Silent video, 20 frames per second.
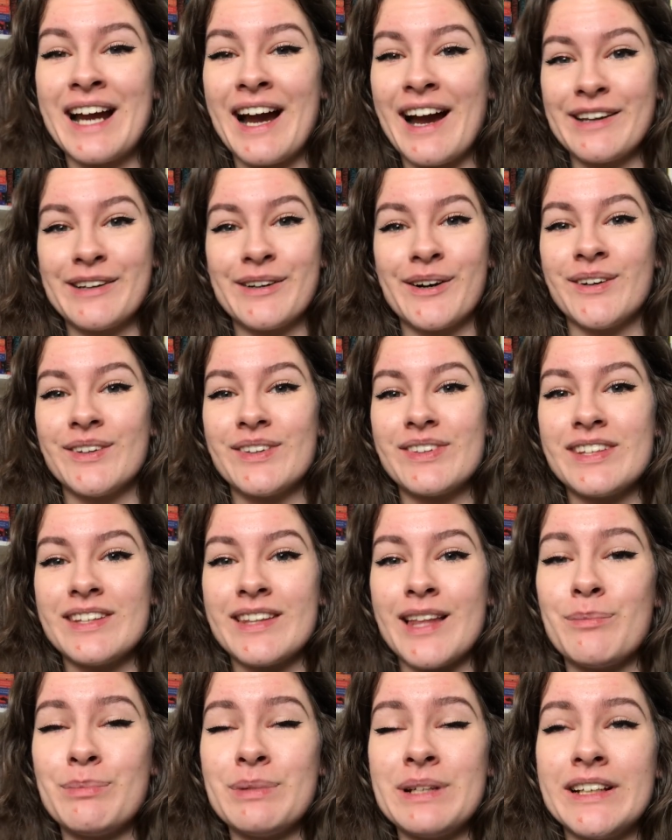I can't see
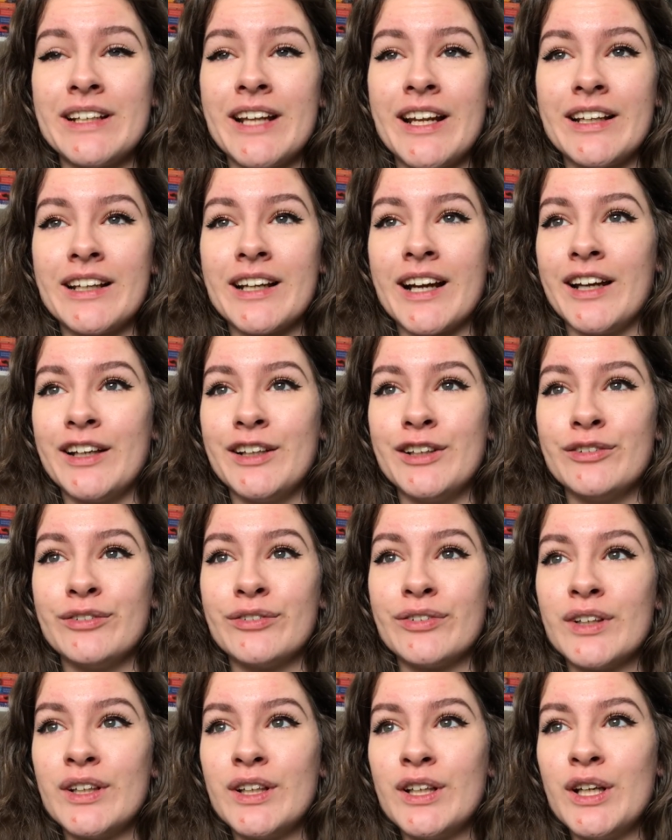there being any kind of
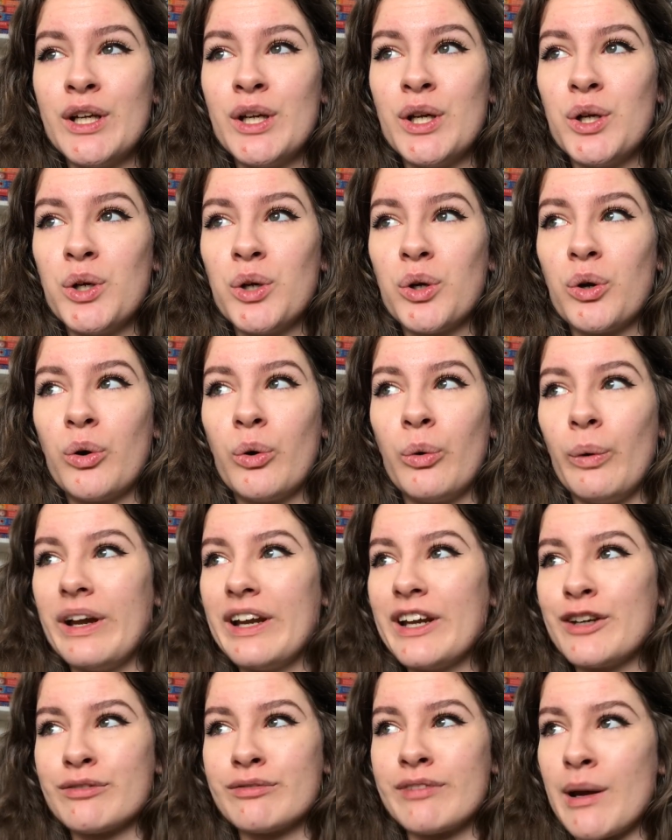
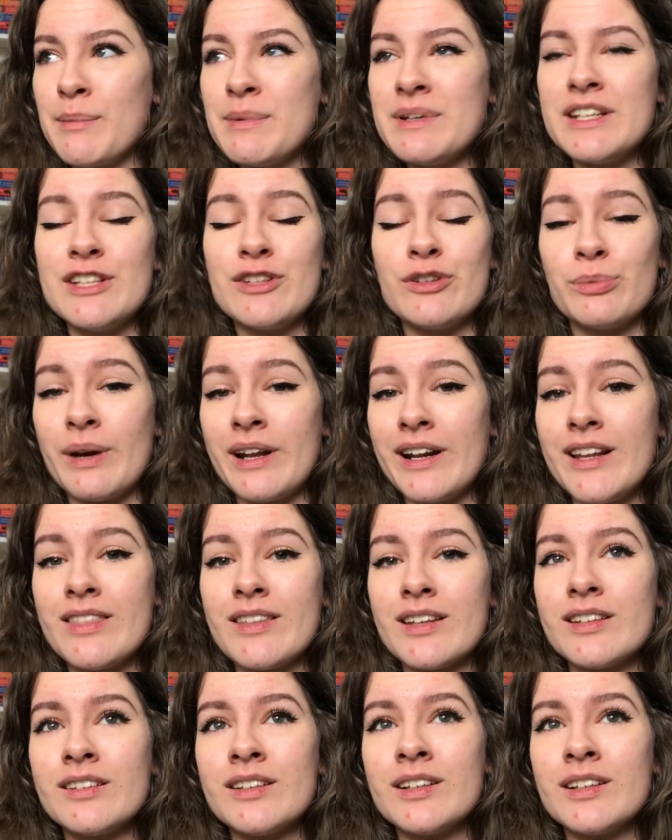quick remedy to anything.